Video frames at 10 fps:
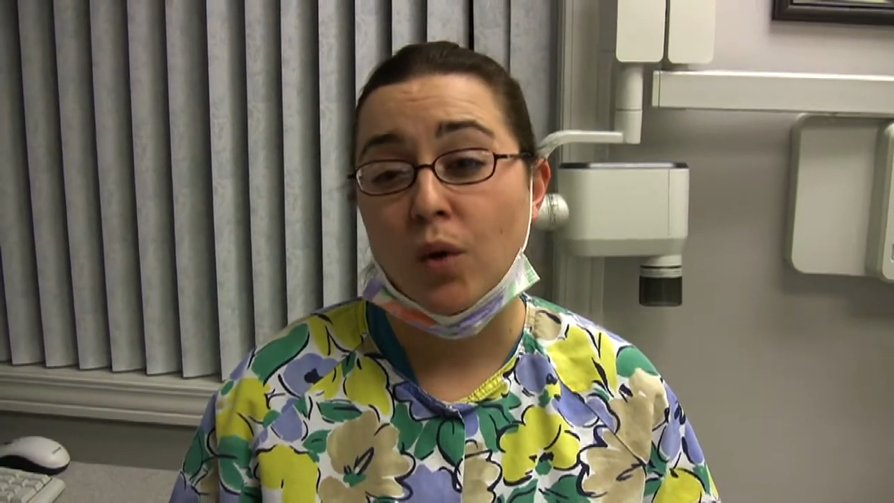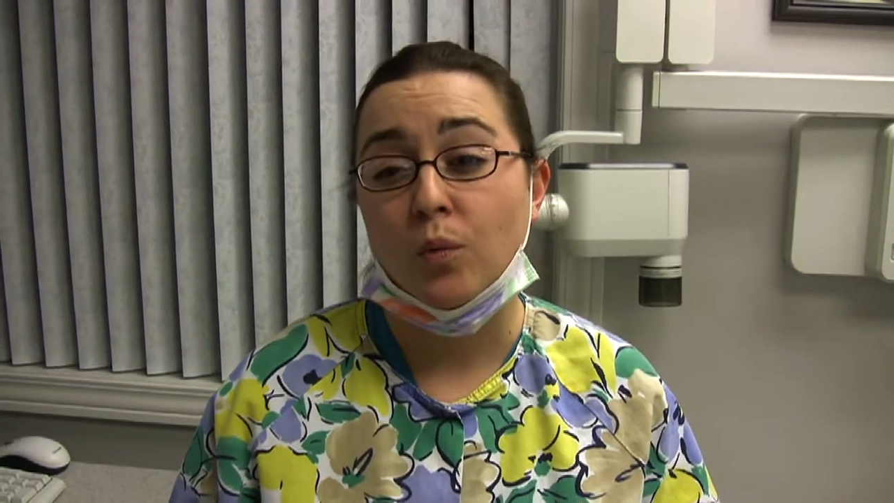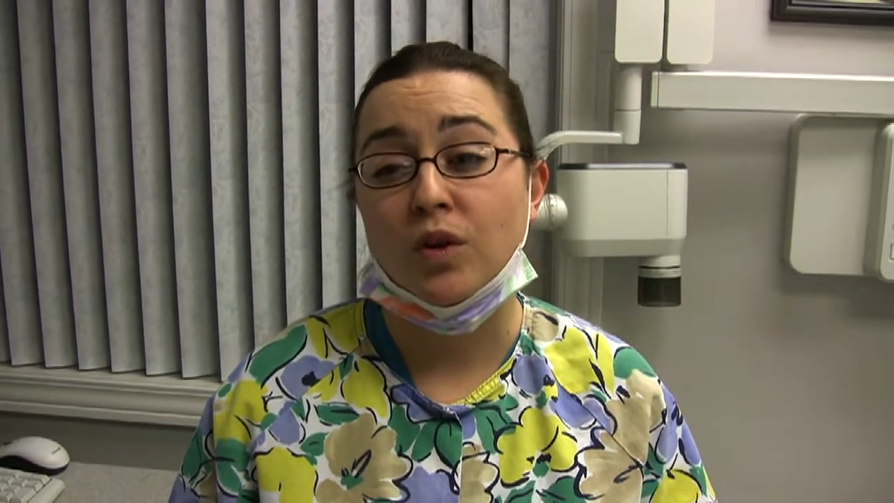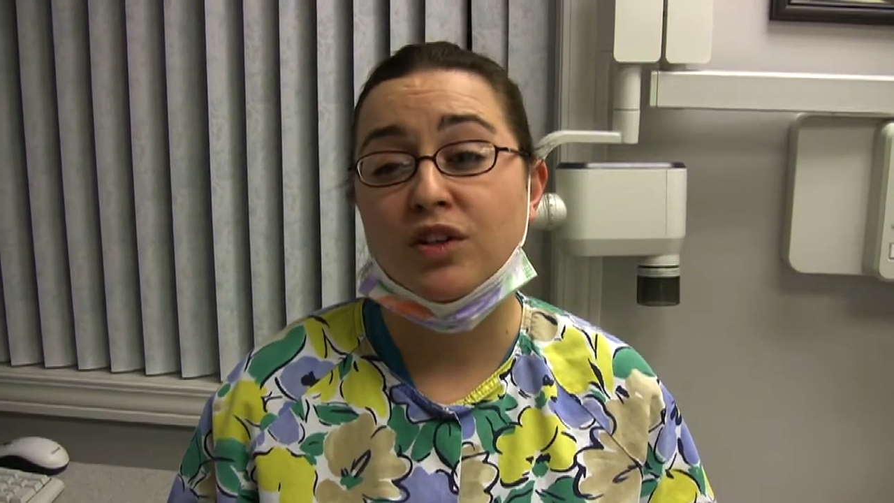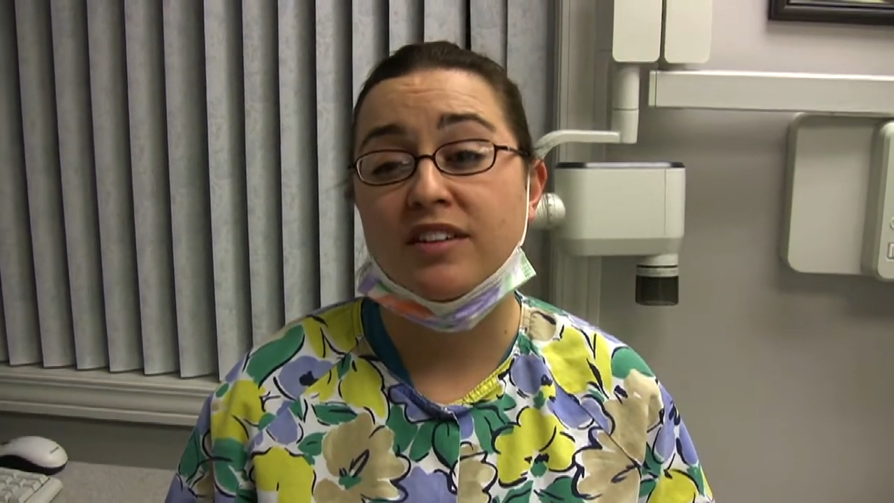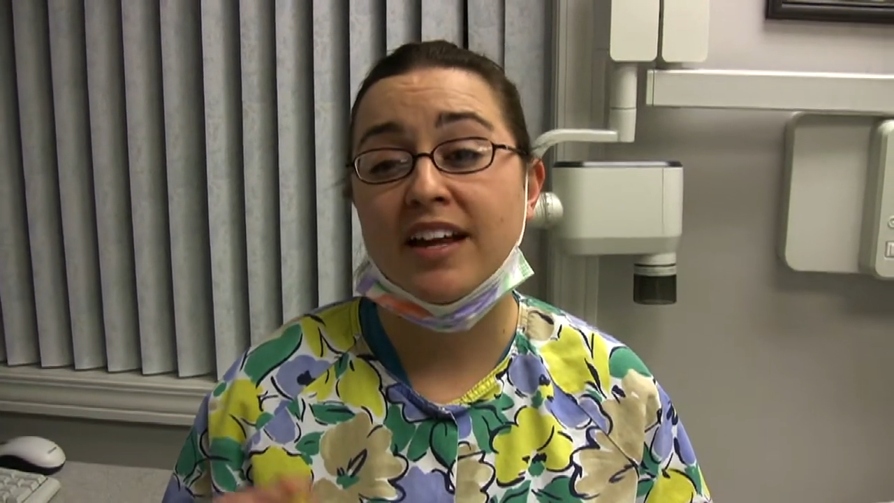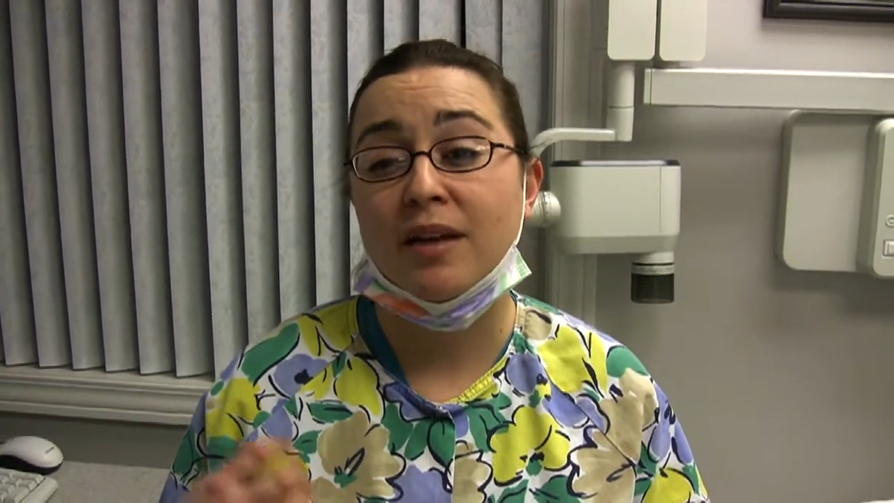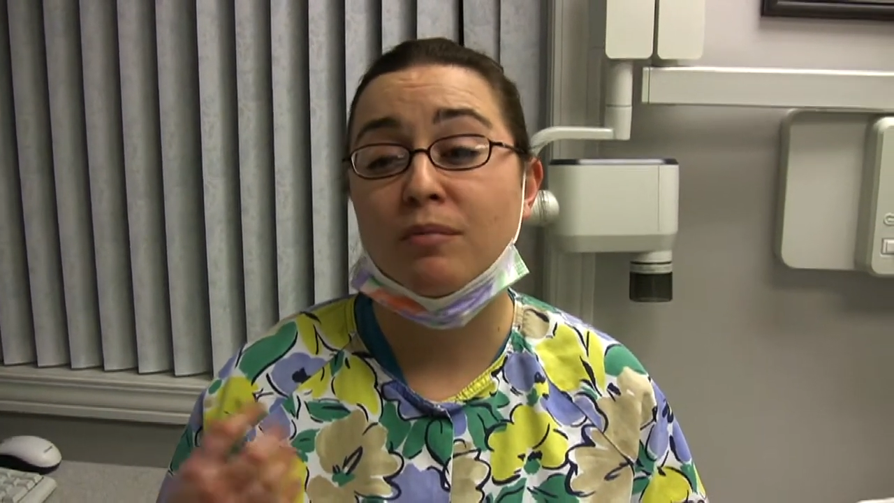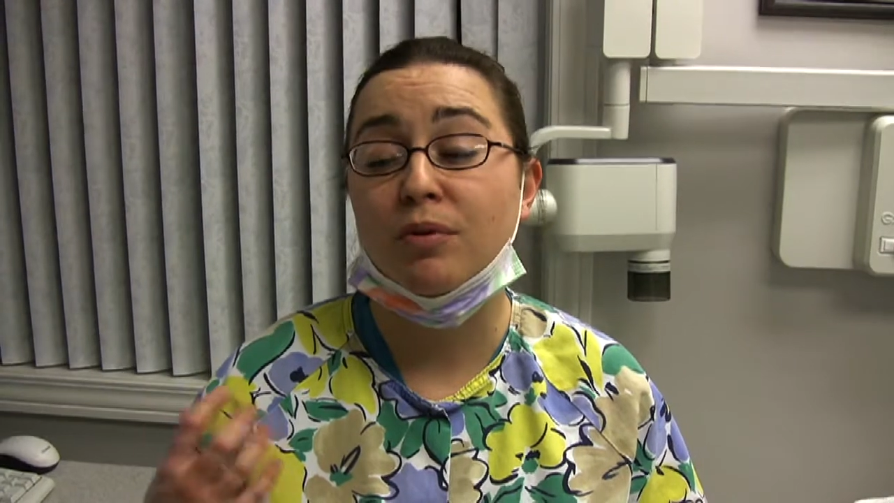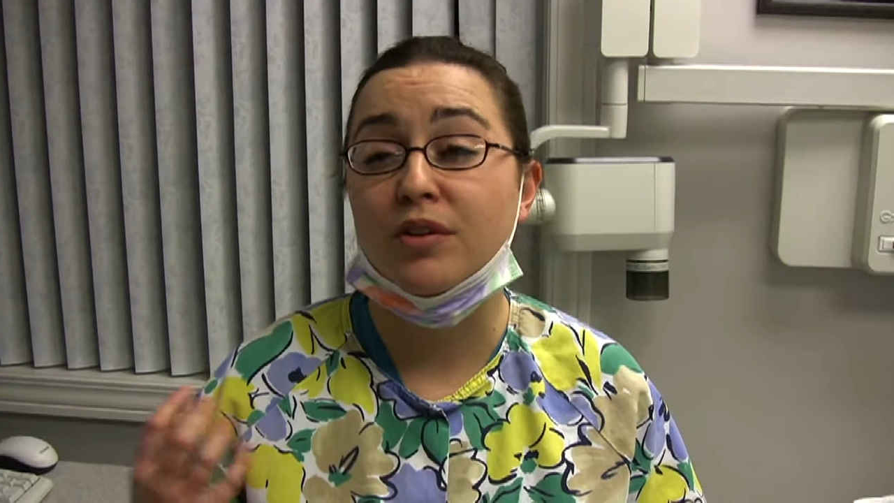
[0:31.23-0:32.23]
which
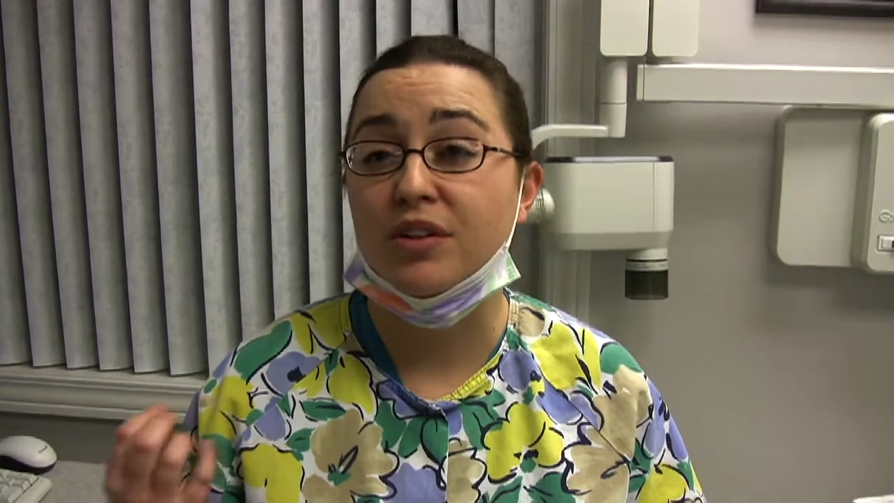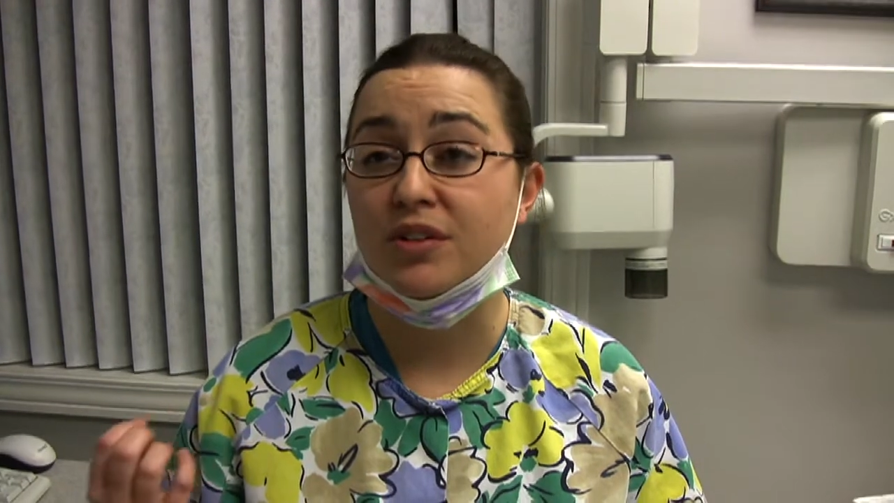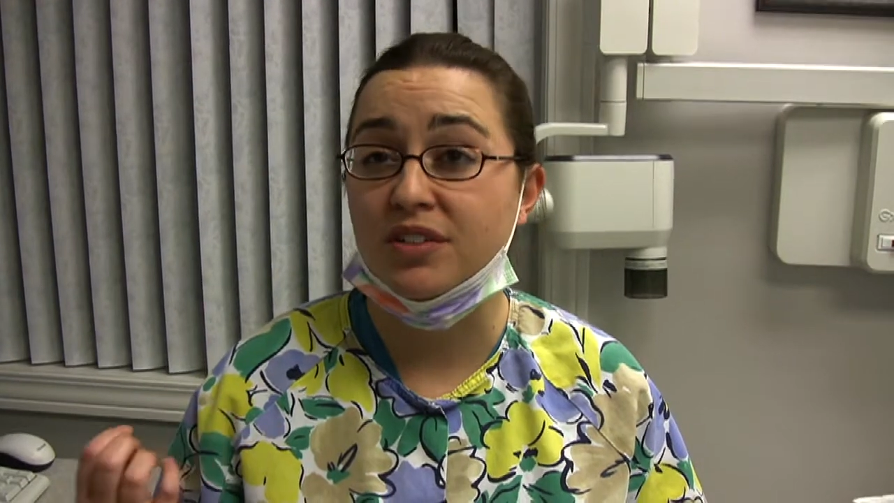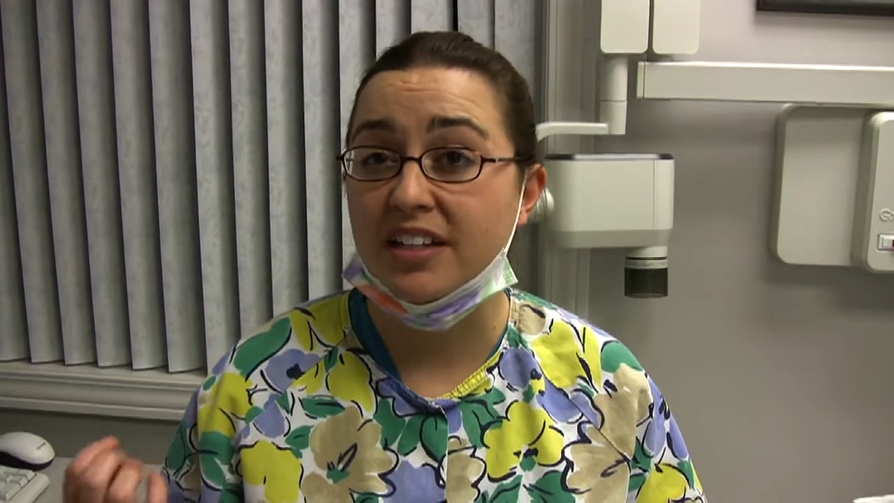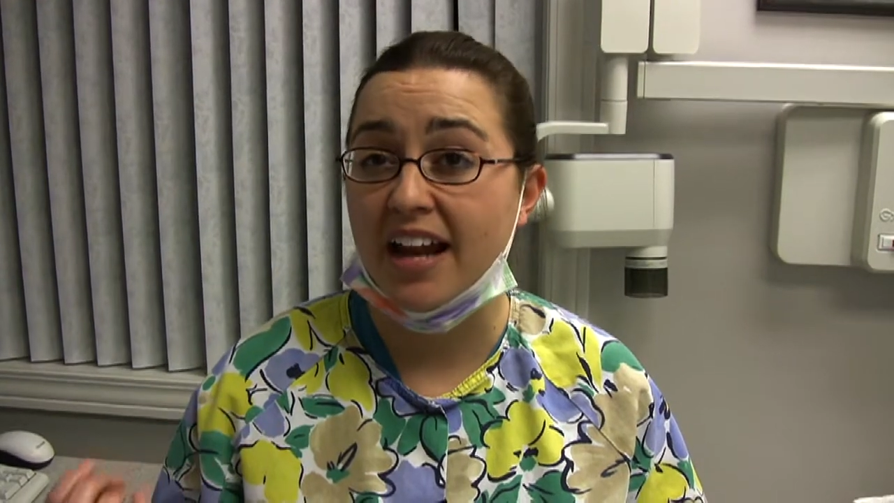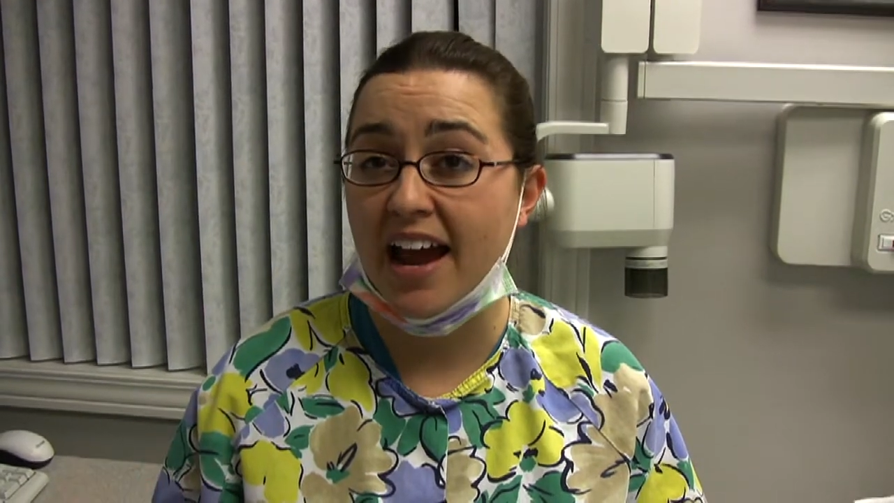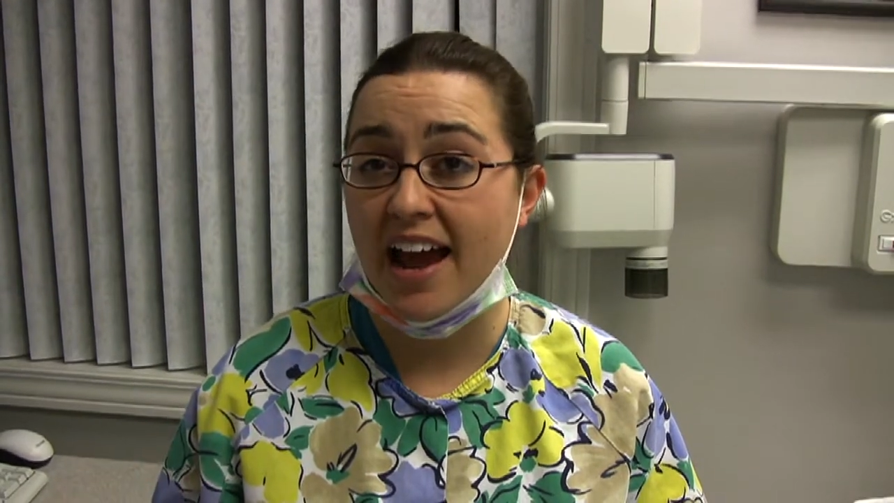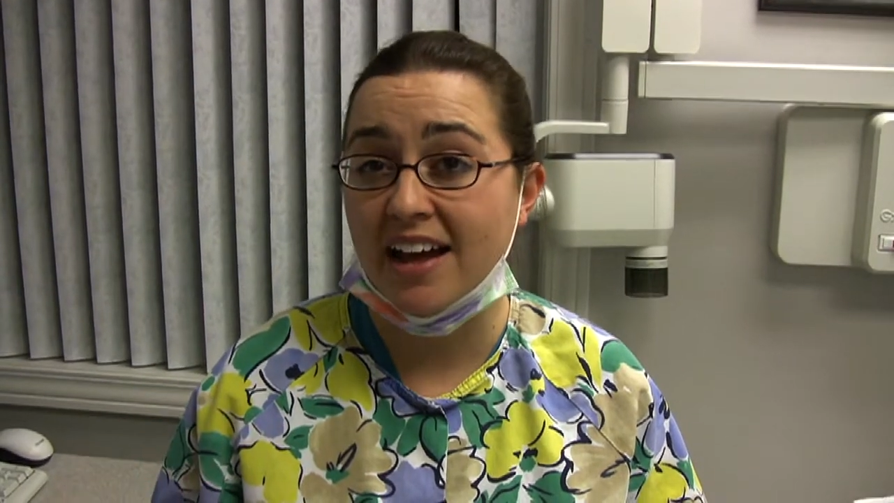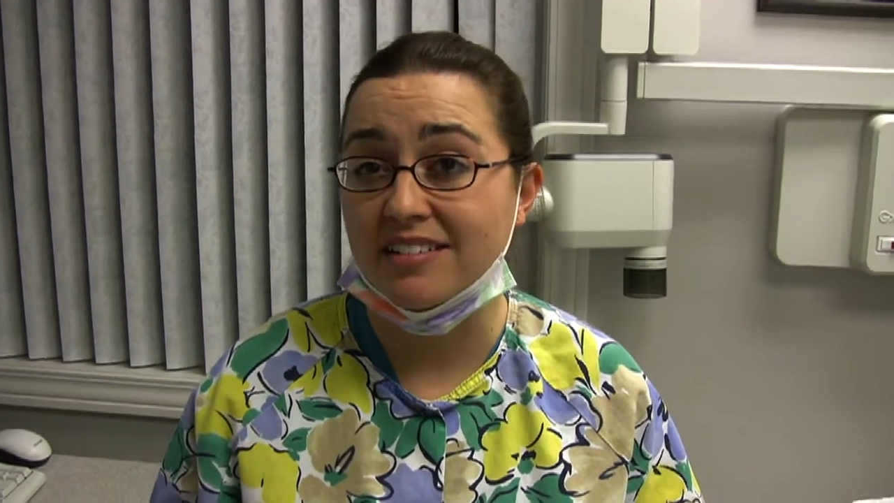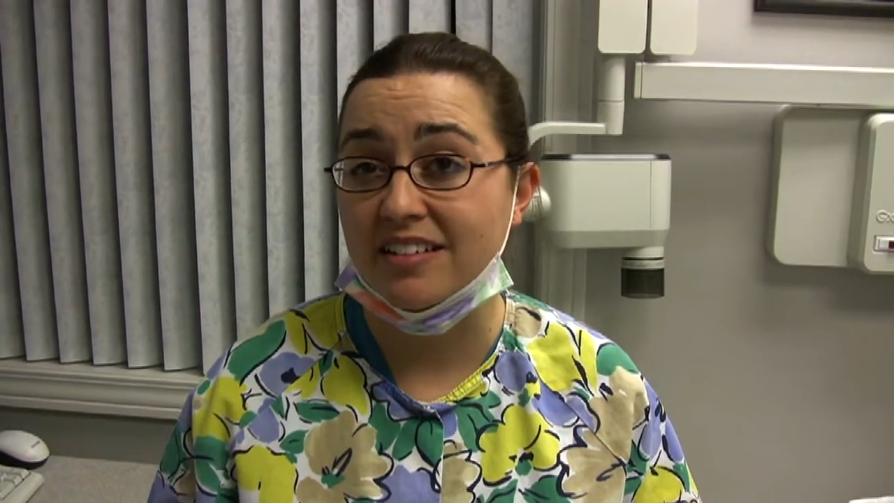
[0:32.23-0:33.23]
then produce an
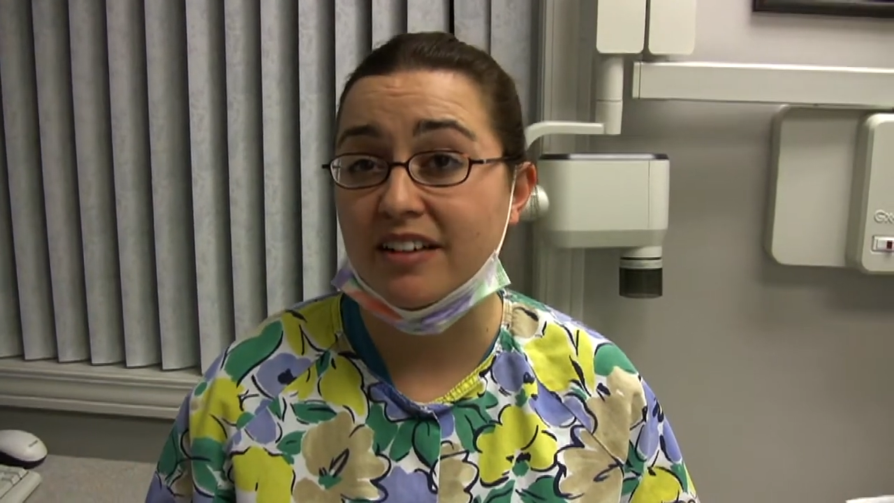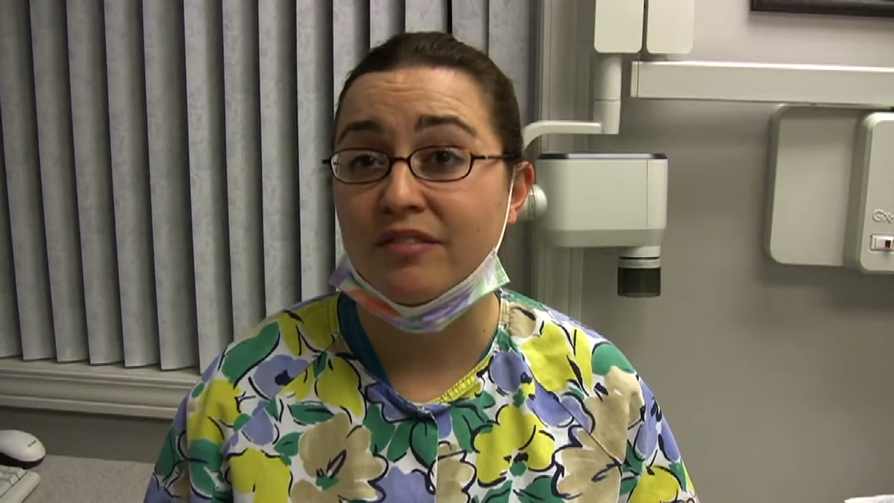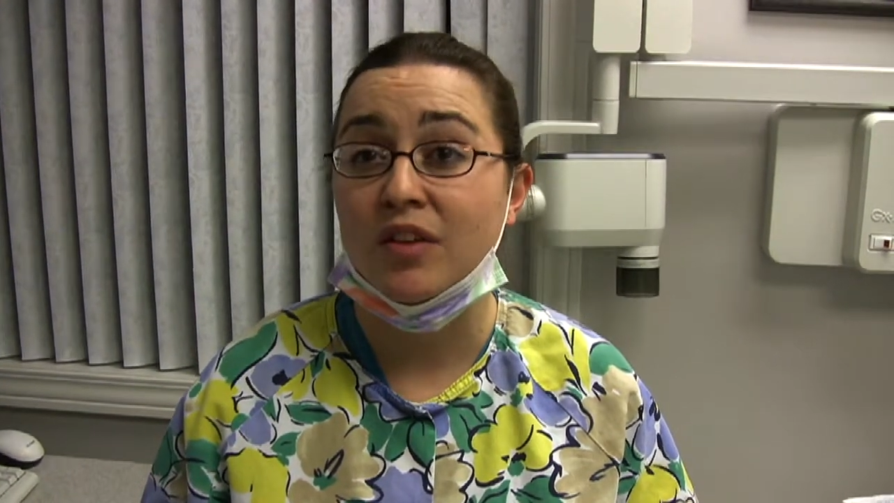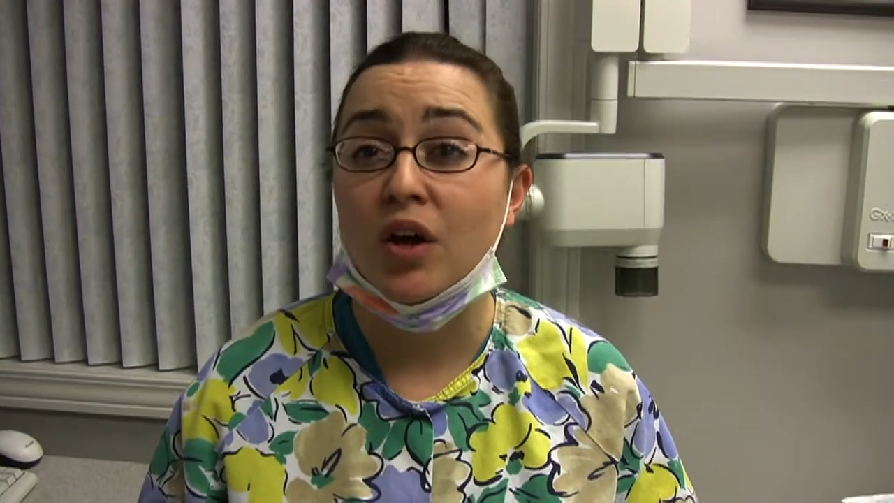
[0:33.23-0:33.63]
acid,